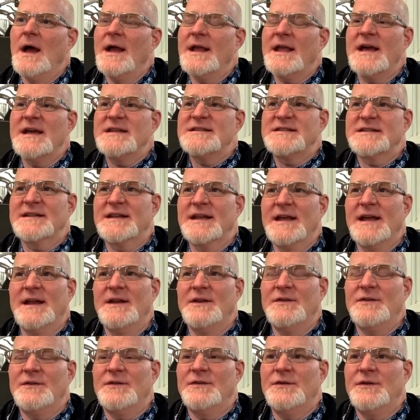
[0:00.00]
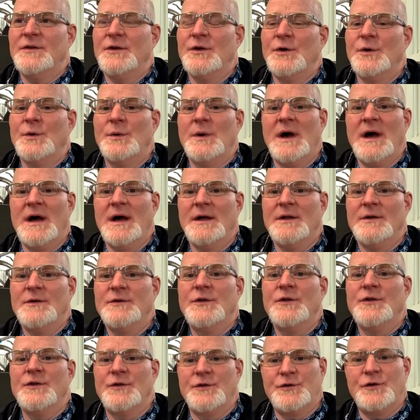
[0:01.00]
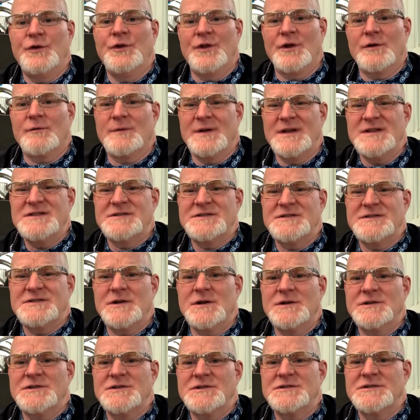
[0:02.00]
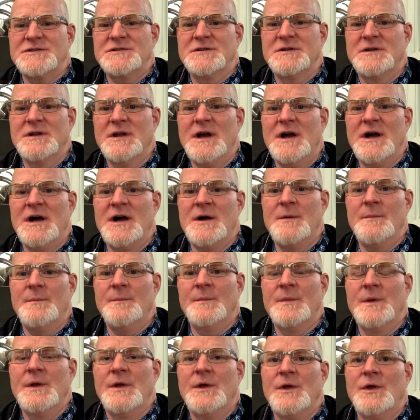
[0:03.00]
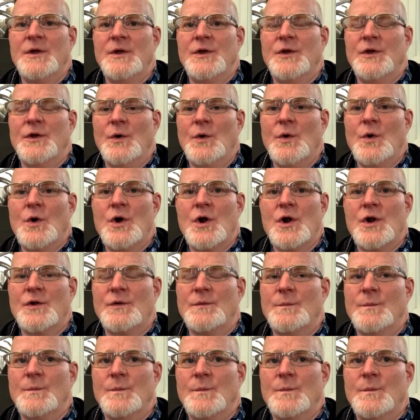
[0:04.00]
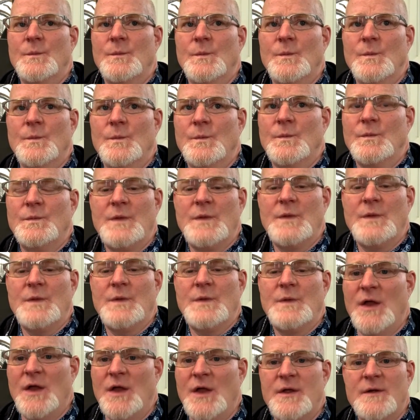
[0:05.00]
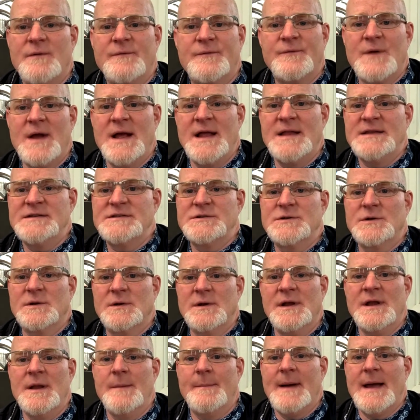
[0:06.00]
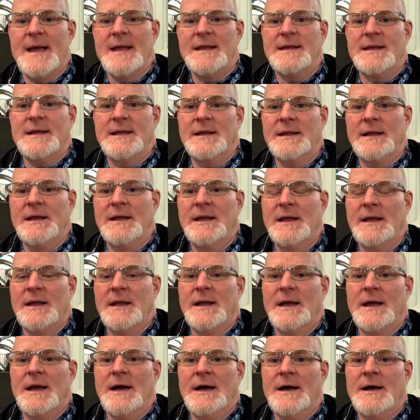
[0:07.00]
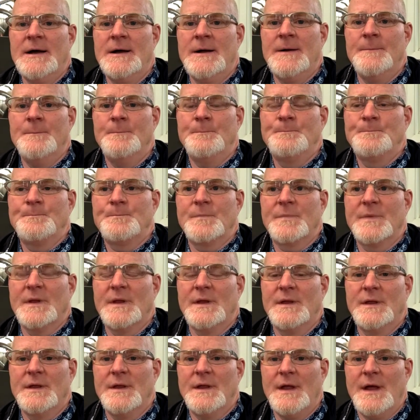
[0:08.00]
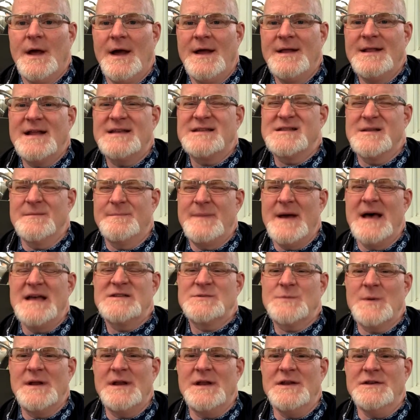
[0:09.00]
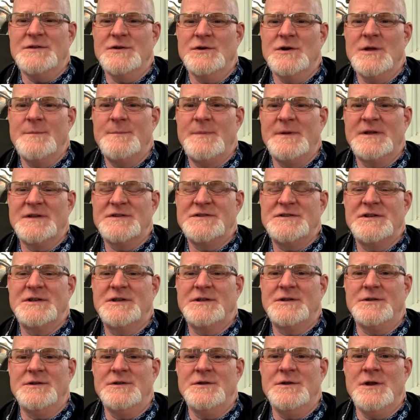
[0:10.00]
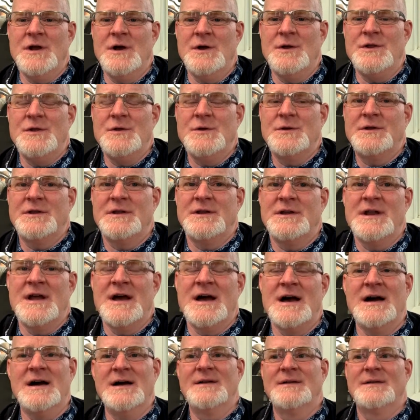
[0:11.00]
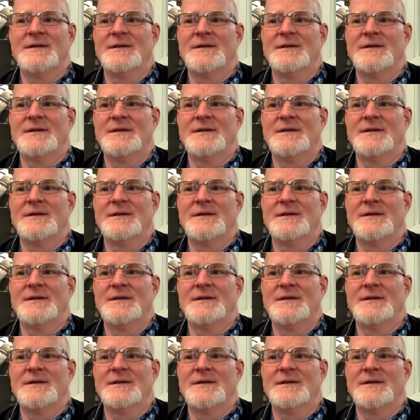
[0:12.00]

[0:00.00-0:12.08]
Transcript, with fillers: I guess again, do uh, do do the research, um, or ask other friends who are into biking. Um, I think that's the best way to do it because you you know you can uh,